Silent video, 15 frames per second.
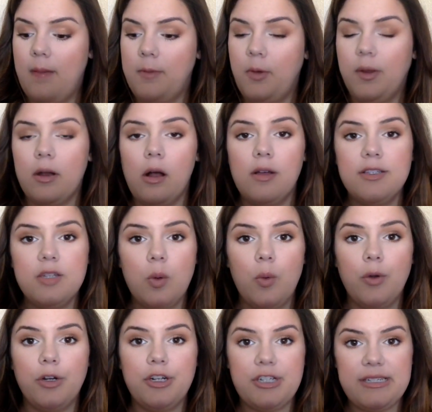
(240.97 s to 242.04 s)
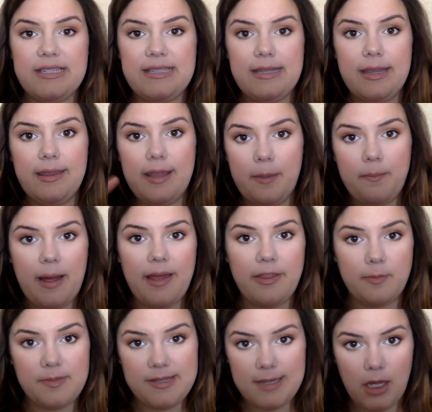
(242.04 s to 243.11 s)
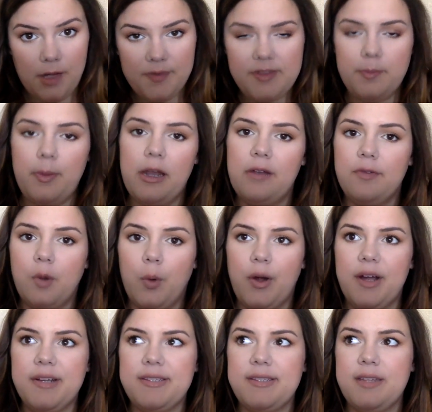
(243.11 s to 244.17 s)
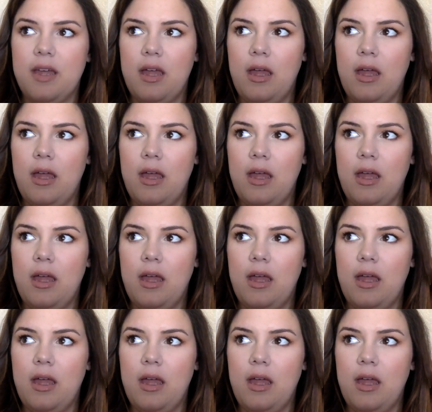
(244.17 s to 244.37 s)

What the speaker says: You can also order just them by themselves, but of course,